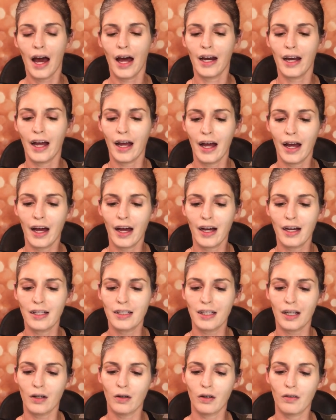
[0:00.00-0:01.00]
And it
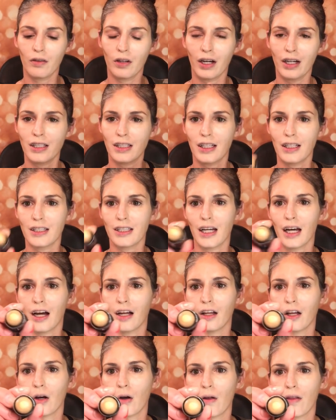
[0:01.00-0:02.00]
has, I don't know if you guys can see
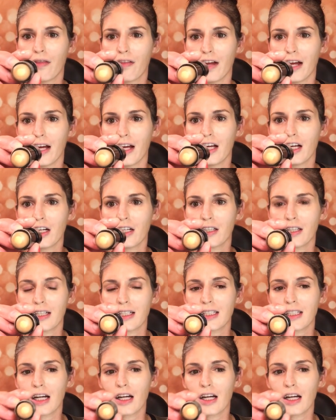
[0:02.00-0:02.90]
a little thing here in the